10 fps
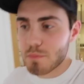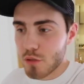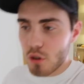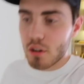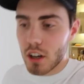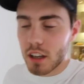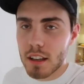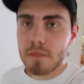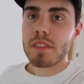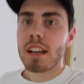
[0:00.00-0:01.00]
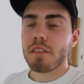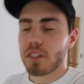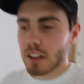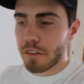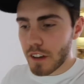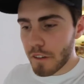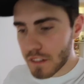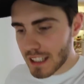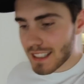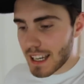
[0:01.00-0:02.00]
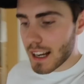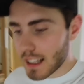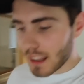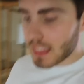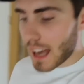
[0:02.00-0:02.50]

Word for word: has broken for the 52nd